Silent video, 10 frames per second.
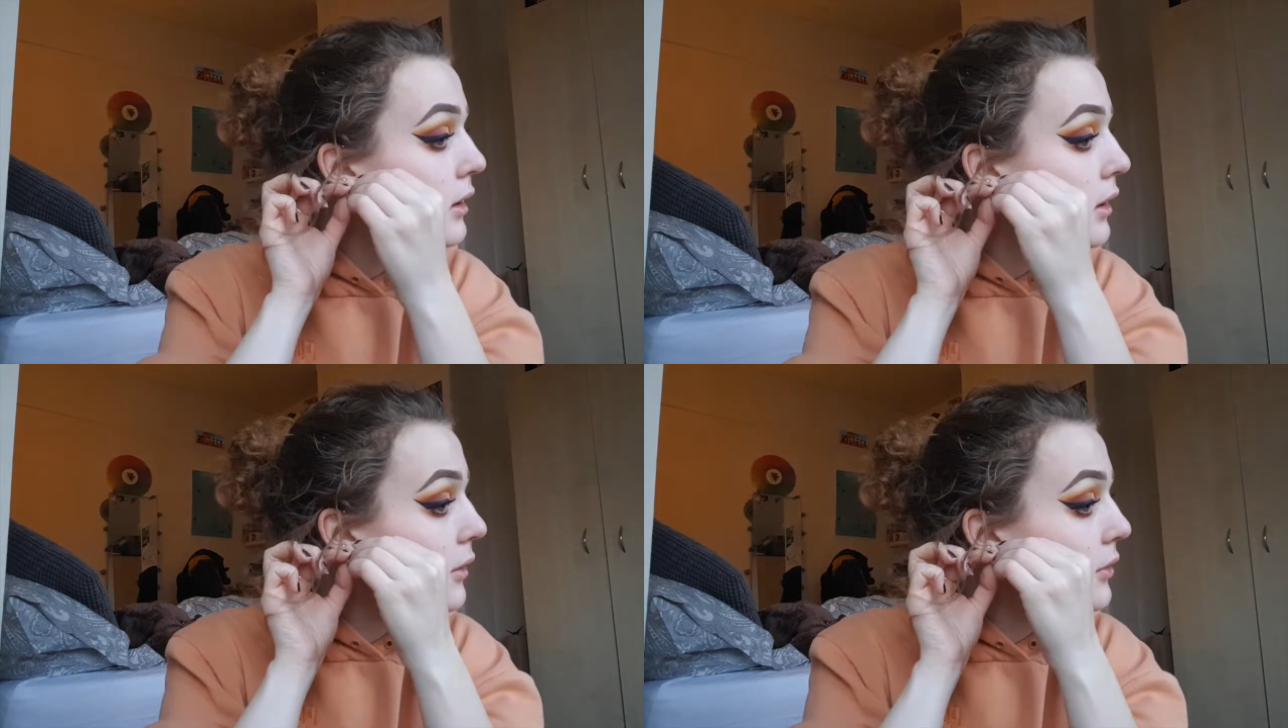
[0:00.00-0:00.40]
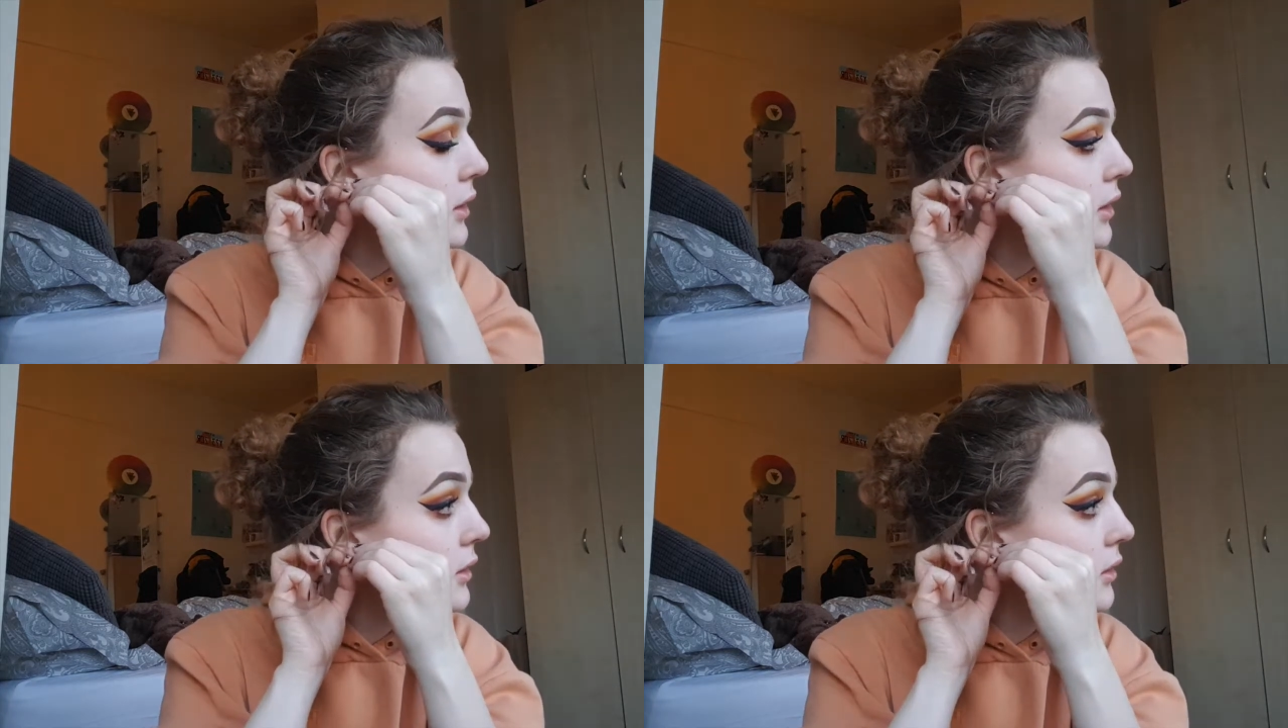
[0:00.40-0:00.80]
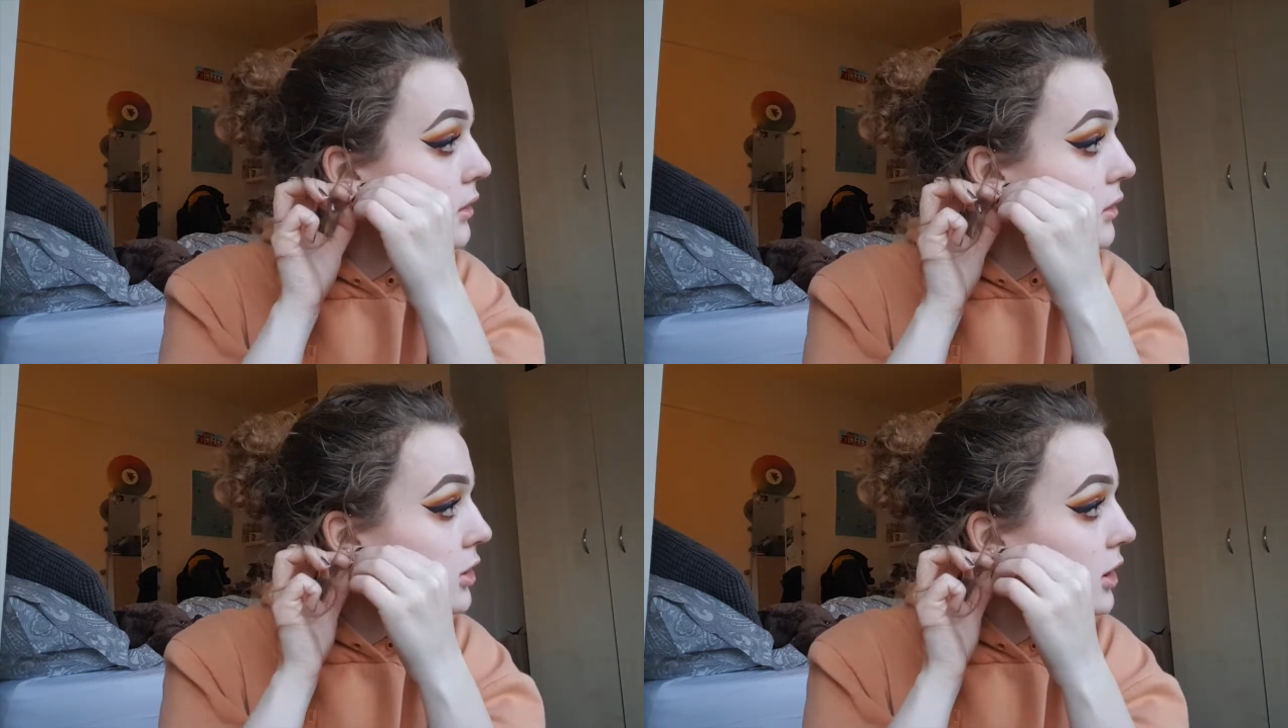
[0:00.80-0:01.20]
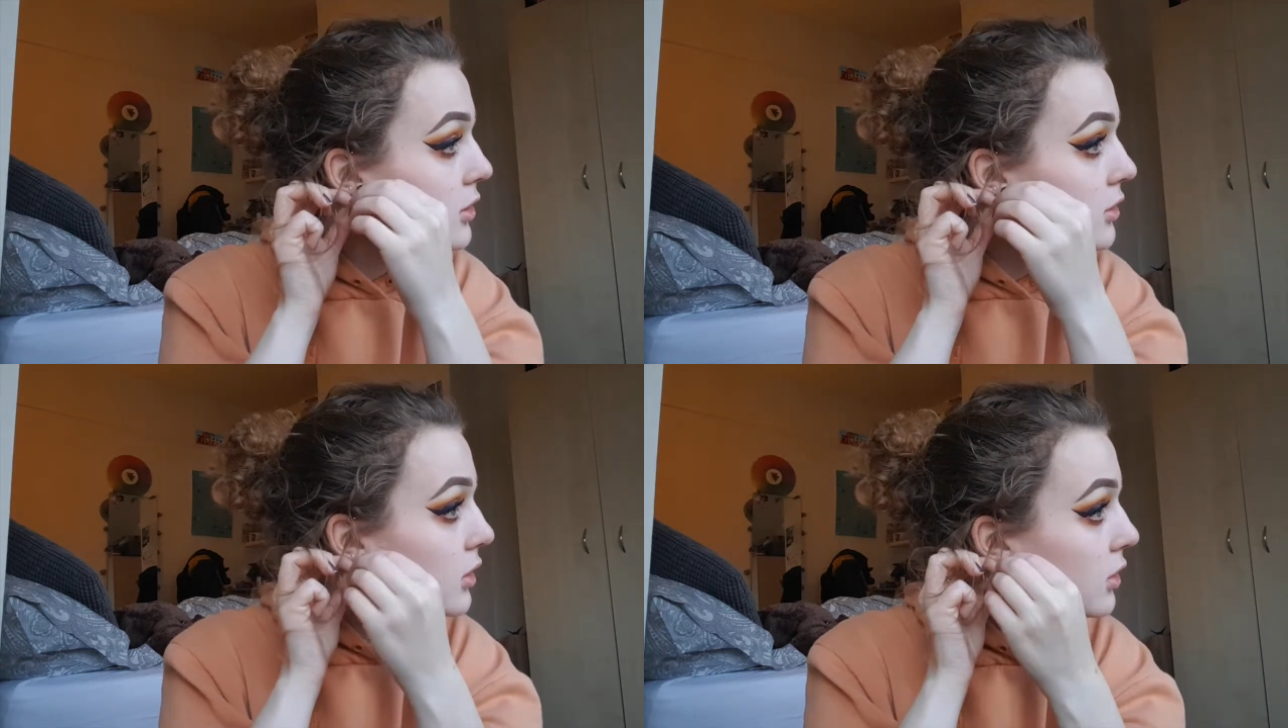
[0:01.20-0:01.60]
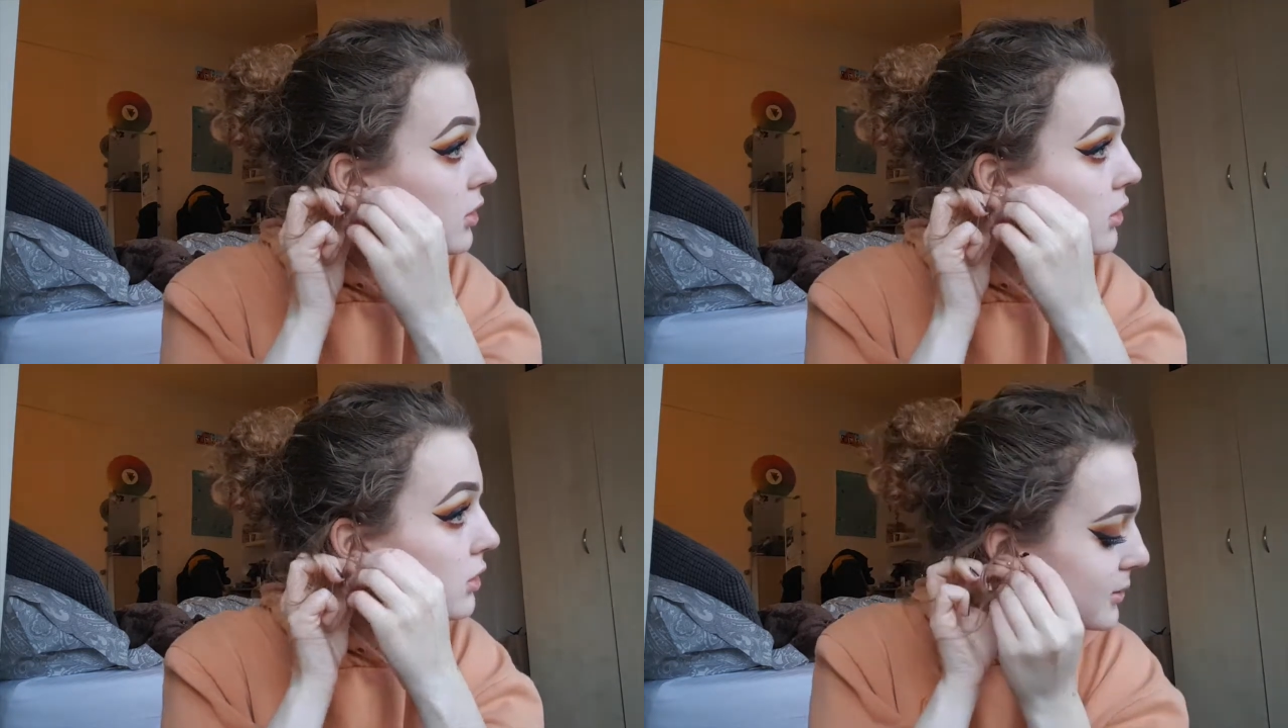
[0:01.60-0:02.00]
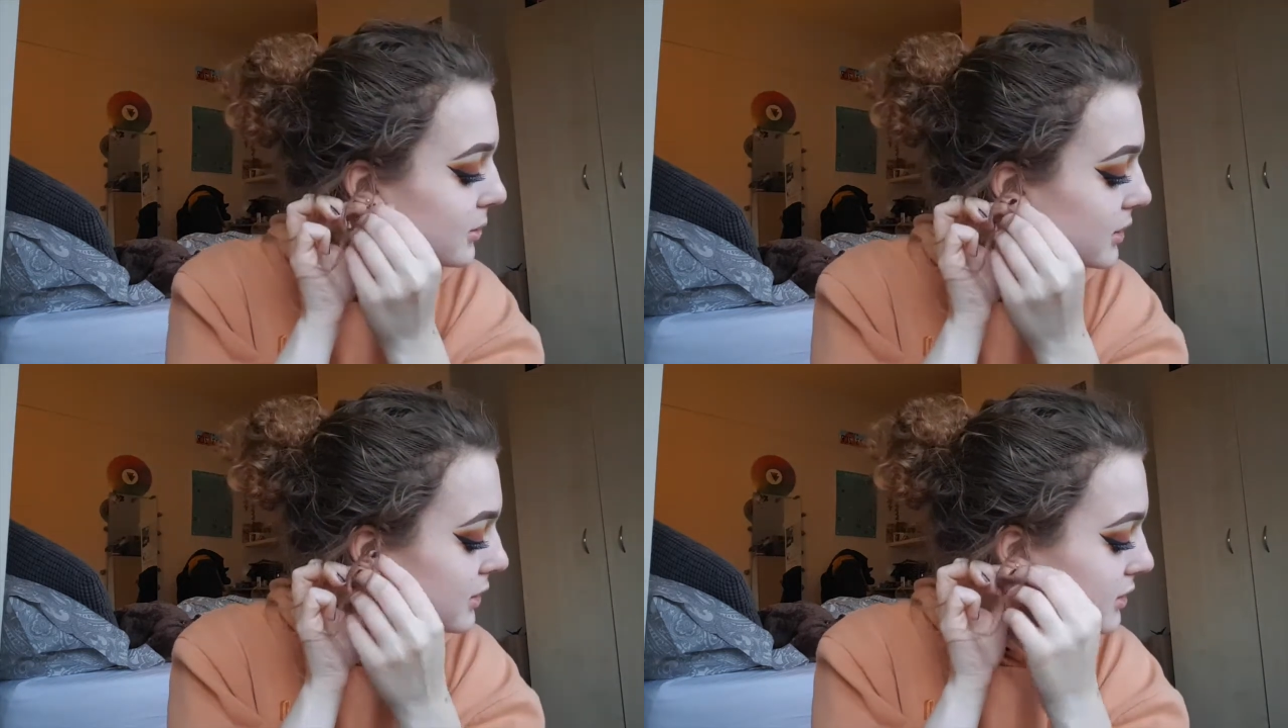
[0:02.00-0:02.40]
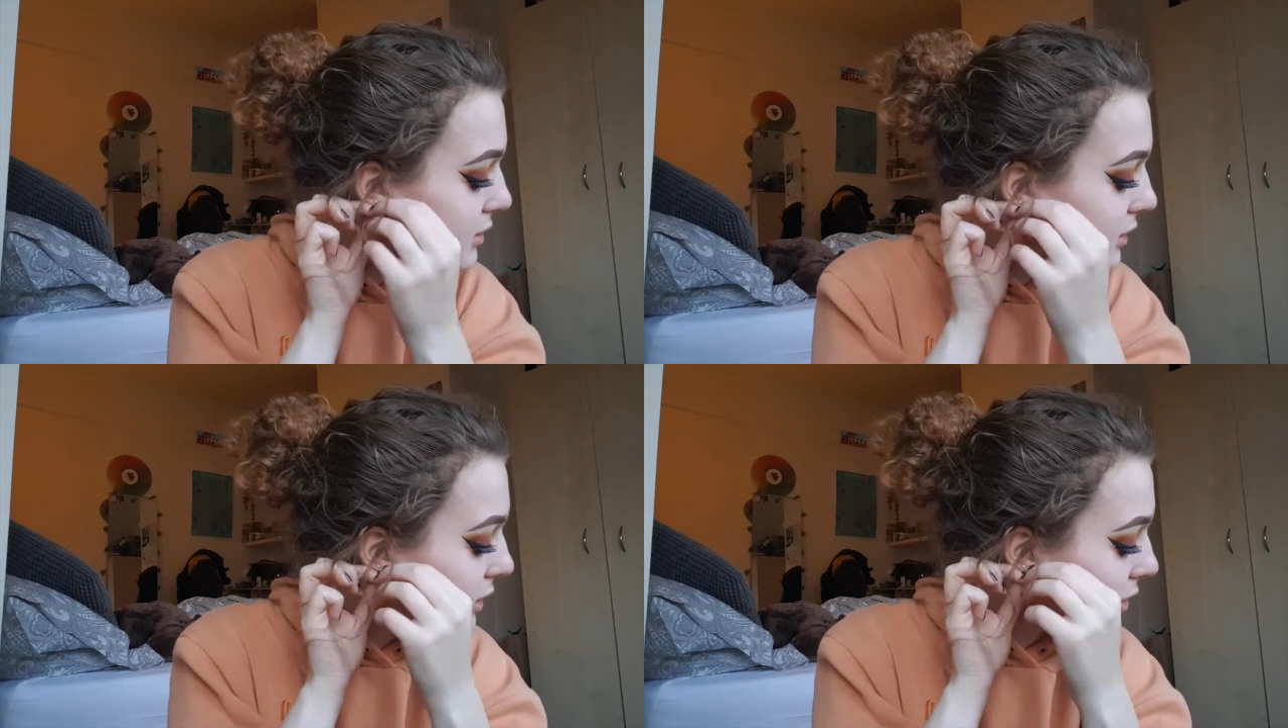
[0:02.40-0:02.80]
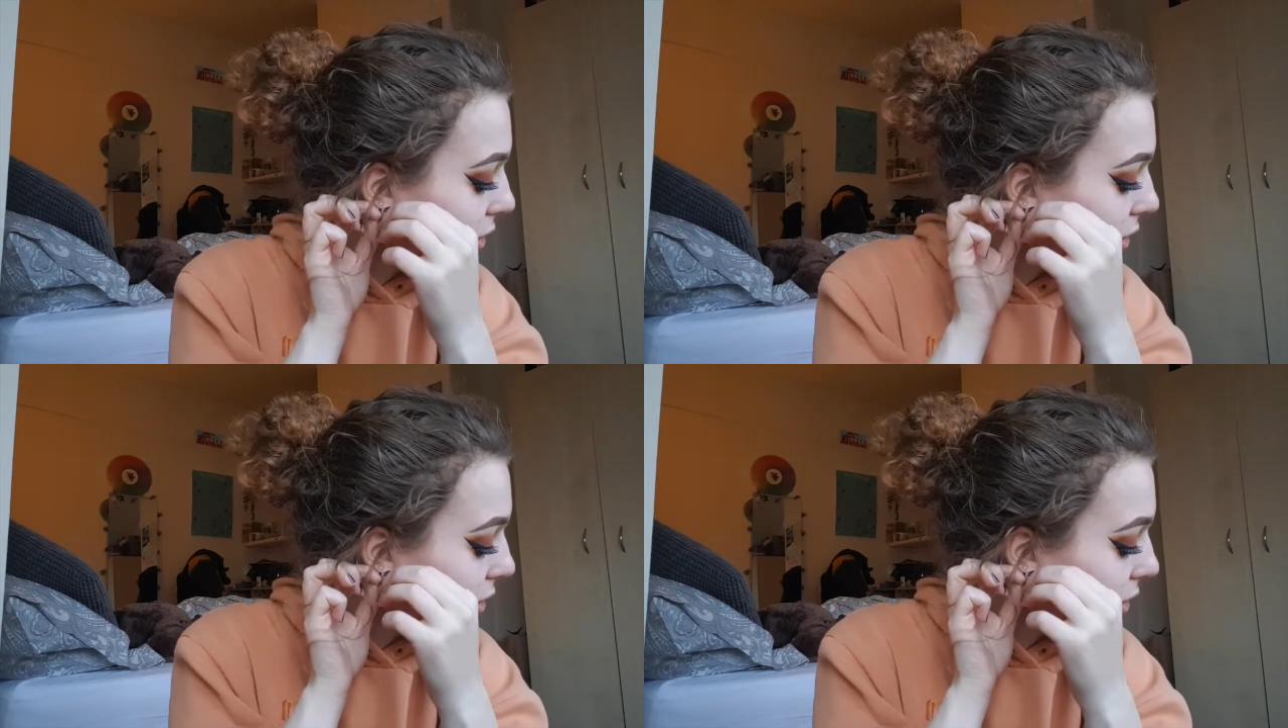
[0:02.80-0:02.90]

I figured change is good when this is like the